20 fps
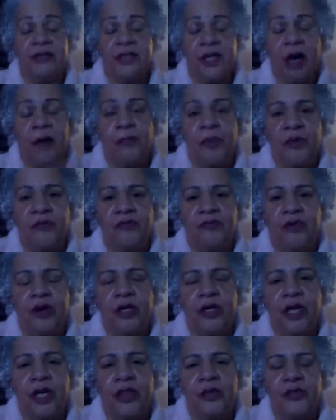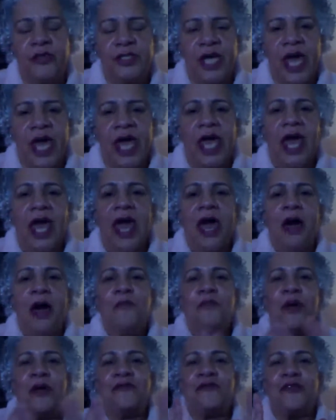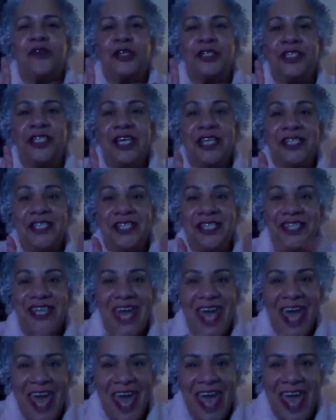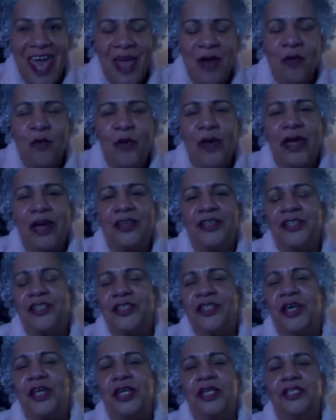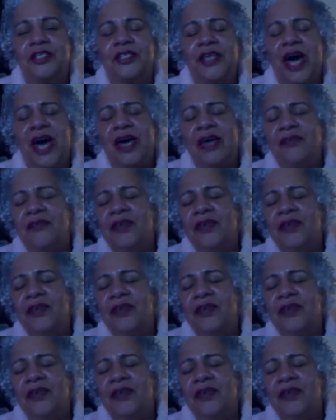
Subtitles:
a topic for another day. But for today, we are just going to